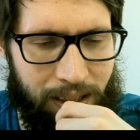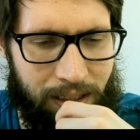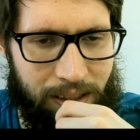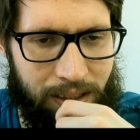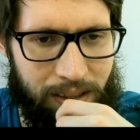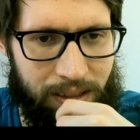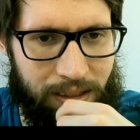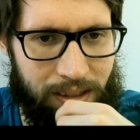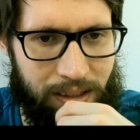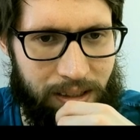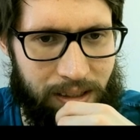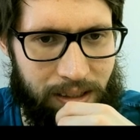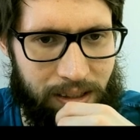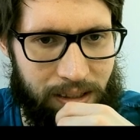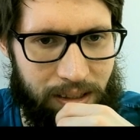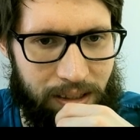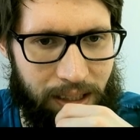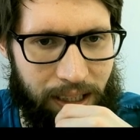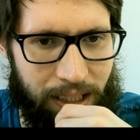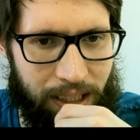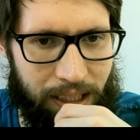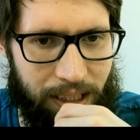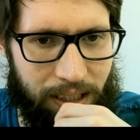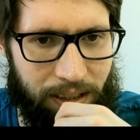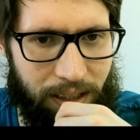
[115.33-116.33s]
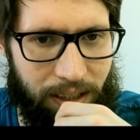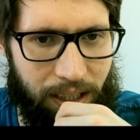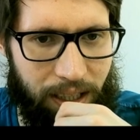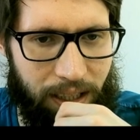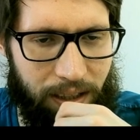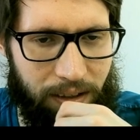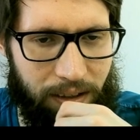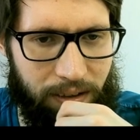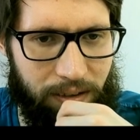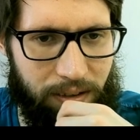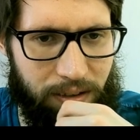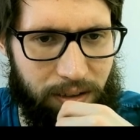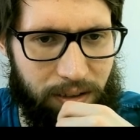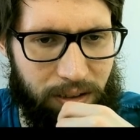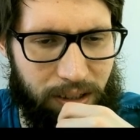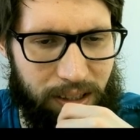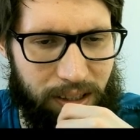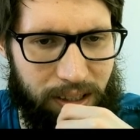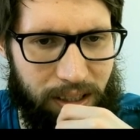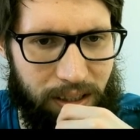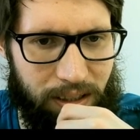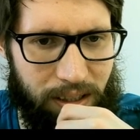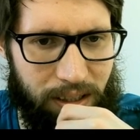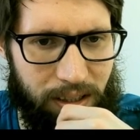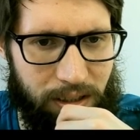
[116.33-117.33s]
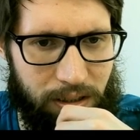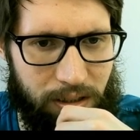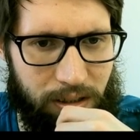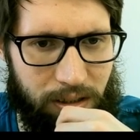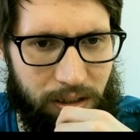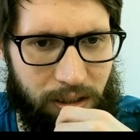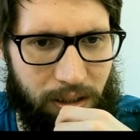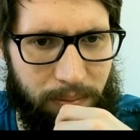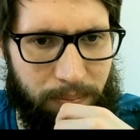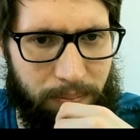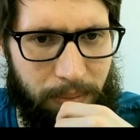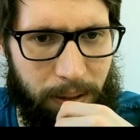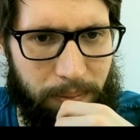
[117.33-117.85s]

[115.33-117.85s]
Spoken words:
see that, is it this?